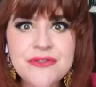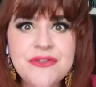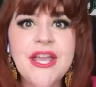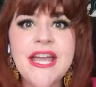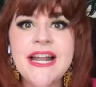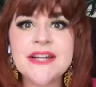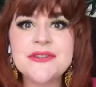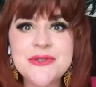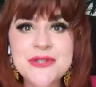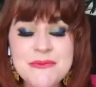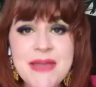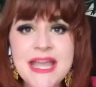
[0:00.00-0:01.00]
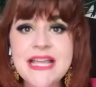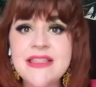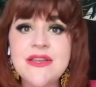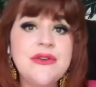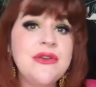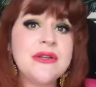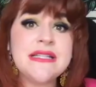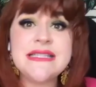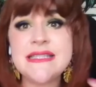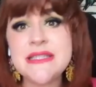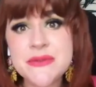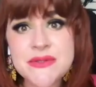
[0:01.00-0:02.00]
If you can't actually make it though, you can
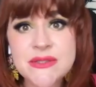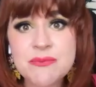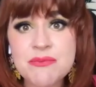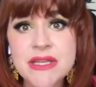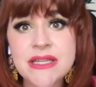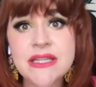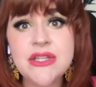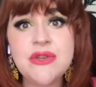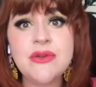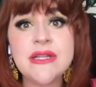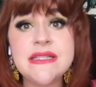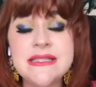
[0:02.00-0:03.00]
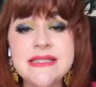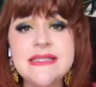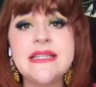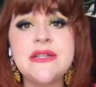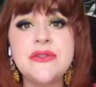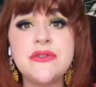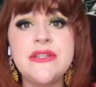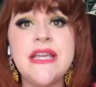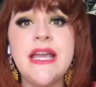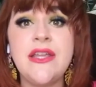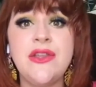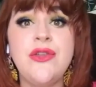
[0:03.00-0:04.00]
still submit and you can still
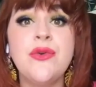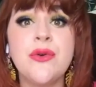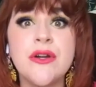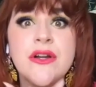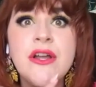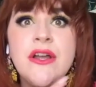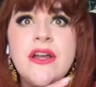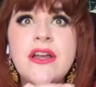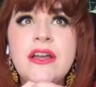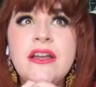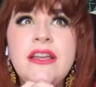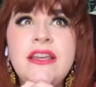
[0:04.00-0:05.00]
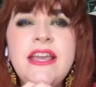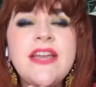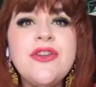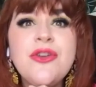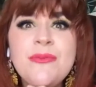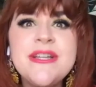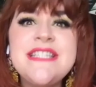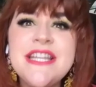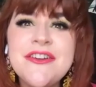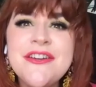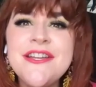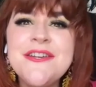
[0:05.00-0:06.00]
get your
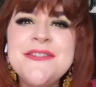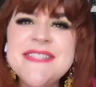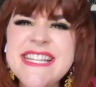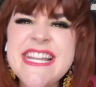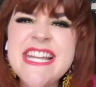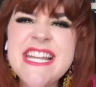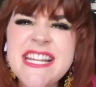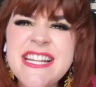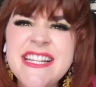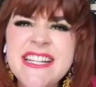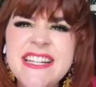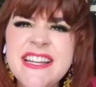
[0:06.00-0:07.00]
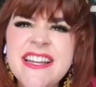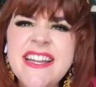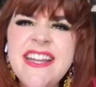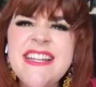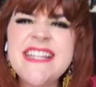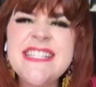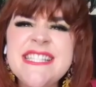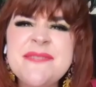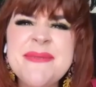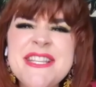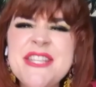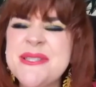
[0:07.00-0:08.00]
material seen. It needs to
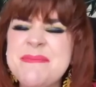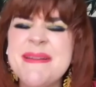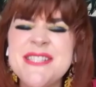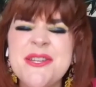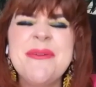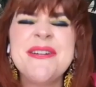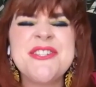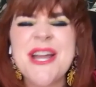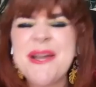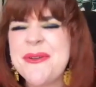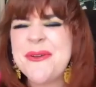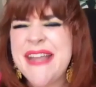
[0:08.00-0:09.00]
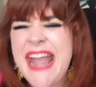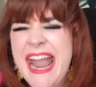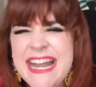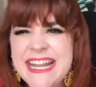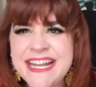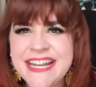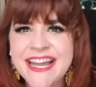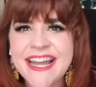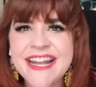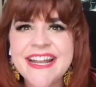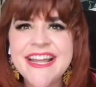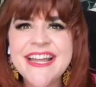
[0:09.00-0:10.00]
be, you spent so much time creating
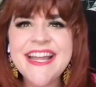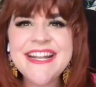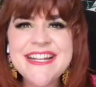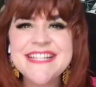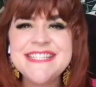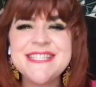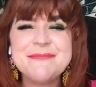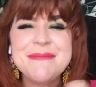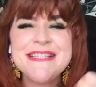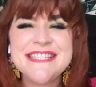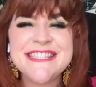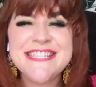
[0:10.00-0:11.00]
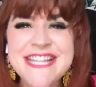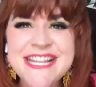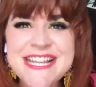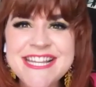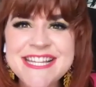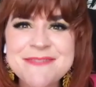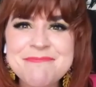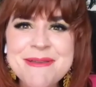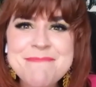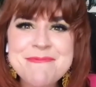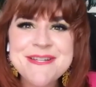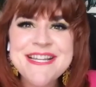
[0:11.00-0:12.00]
it. It needs to be seen.
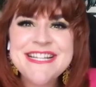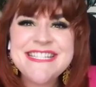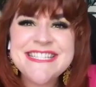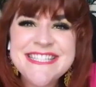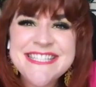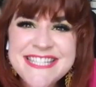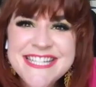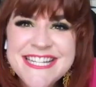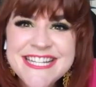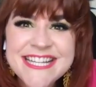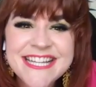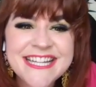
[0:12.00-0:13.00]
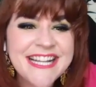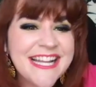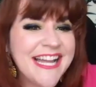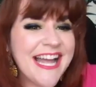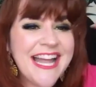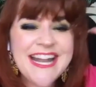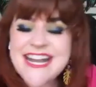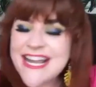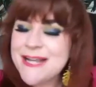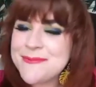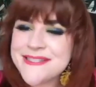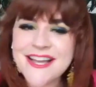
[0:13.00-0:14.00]
People need to see it. And
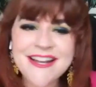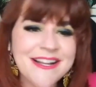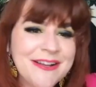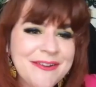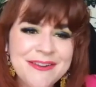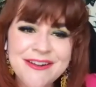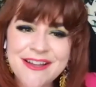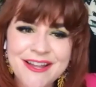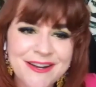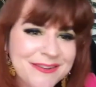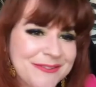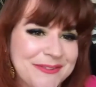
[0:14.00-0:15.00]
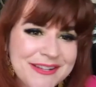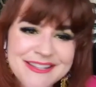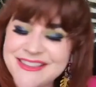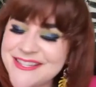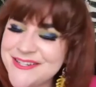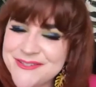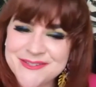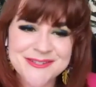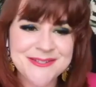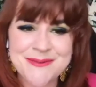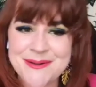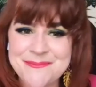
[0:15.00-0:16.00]
Neem's got it going on with the New
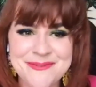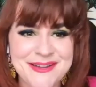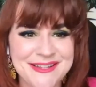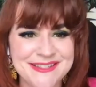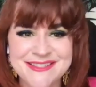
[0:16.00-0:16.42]
Jersey Web Fest.